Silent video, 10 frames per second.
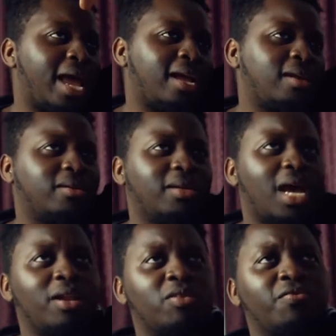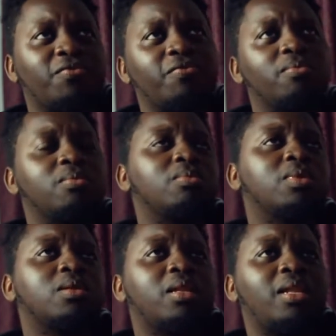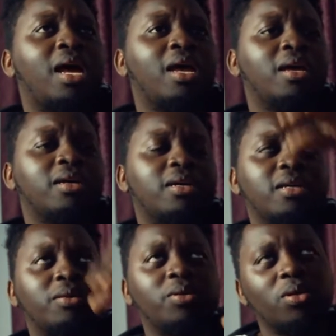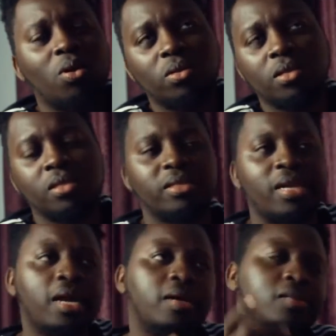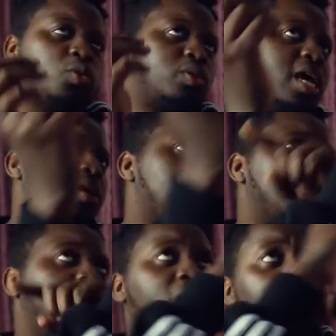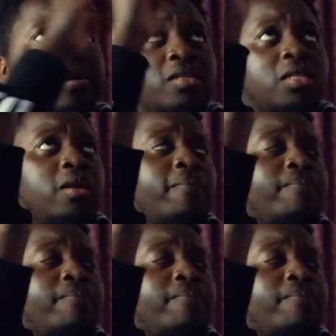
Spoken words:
like kind of like what do you call this? Like a tornado. It's